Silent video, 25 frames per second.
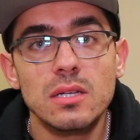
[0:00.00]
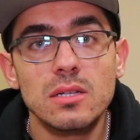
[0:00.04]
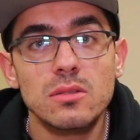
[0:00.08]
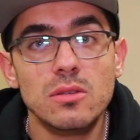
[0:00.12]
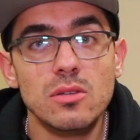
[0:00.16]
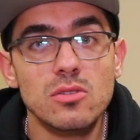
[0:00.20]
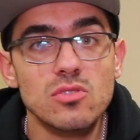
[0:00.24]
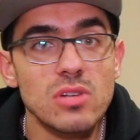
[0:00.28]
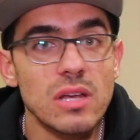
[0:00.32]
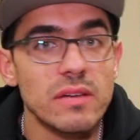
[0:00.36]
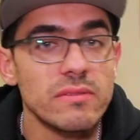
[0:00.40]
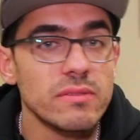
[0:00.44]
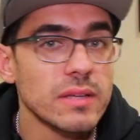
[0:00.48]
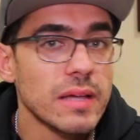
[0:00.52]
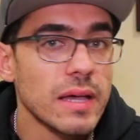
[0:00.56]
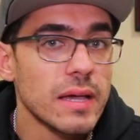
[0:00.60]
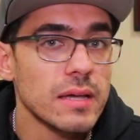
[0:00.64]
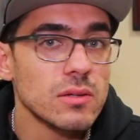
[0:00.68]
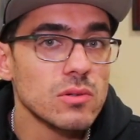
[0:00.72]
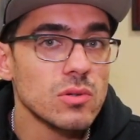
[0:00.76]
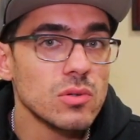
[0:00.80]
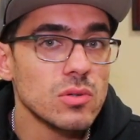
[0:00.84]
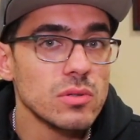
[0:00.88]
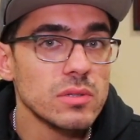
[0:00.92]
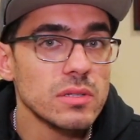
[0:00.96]
The travel
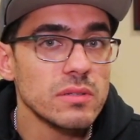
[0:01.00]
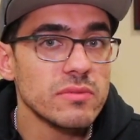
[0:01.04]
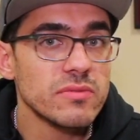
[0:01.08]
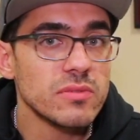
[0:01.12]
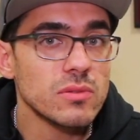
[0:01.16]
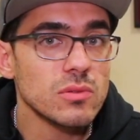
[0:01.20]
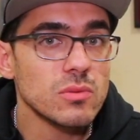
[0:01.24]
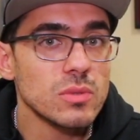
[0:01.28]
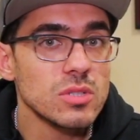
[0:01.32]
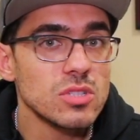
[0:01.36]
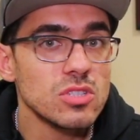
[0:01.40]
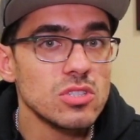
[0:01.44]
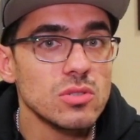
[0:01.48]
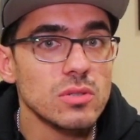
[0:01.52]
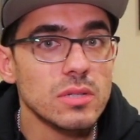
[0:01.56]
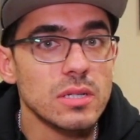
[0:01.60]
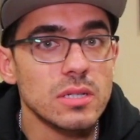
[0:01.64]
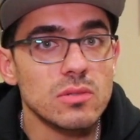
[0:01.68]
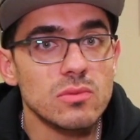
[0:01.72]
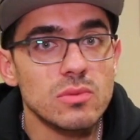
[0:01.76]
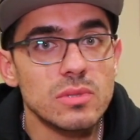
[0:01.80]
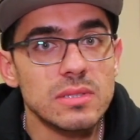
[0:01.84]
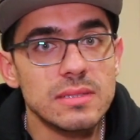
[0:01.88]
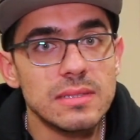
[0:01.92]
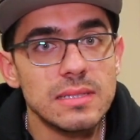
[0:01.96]
category for which you
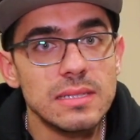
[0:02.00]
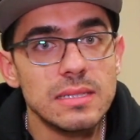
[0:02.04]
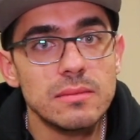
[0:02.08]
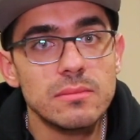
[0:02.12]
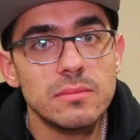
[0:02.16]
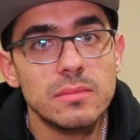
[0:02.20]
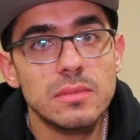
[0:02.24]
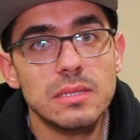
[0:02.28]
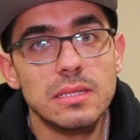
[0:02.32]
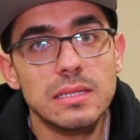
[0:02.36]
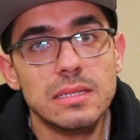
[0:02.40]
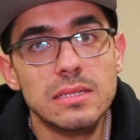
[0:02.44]
can redeem